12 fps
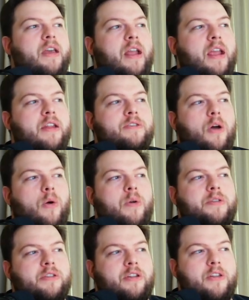it is
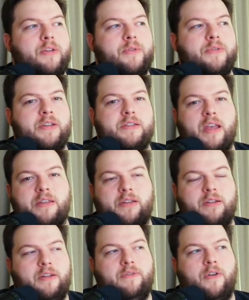always going to use this as a
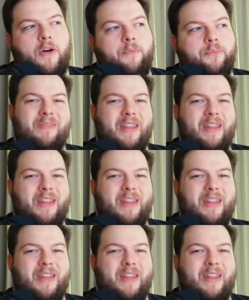default.